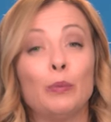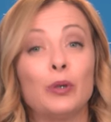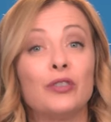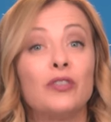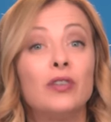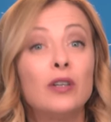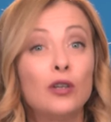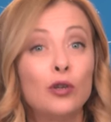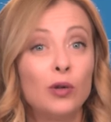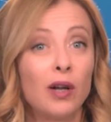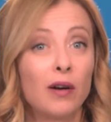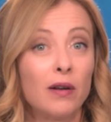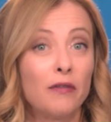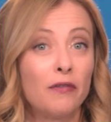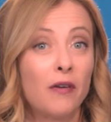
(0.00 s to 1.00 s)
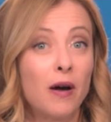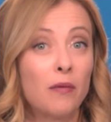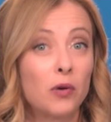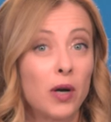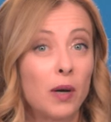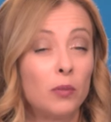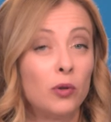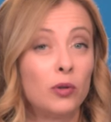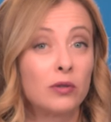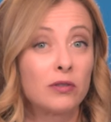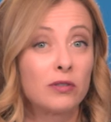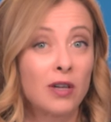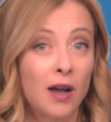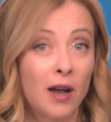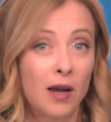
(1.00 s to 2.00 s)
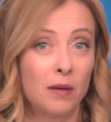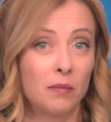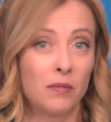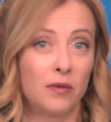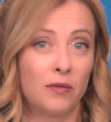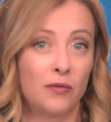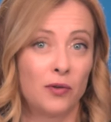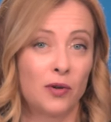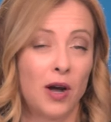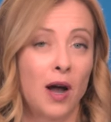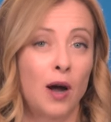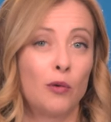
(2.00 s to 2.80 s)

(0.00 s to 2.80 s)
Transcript: particularly favorable time for